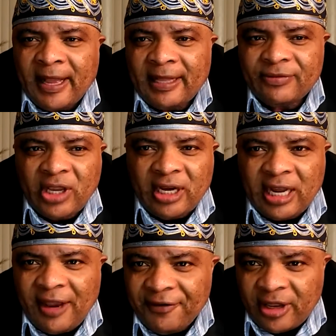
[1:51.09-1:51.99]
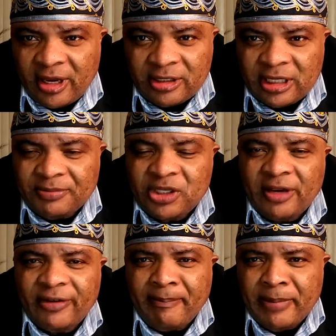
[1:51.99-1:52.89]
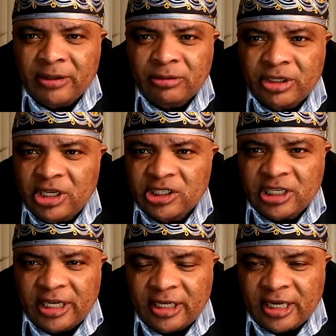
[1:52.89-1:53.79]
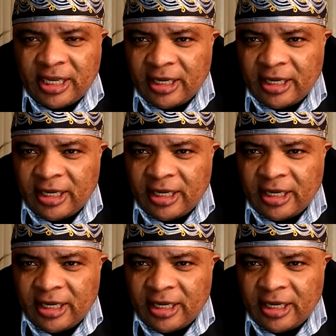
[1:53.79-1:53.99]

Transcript: And then Africans themselves are Middle Eastern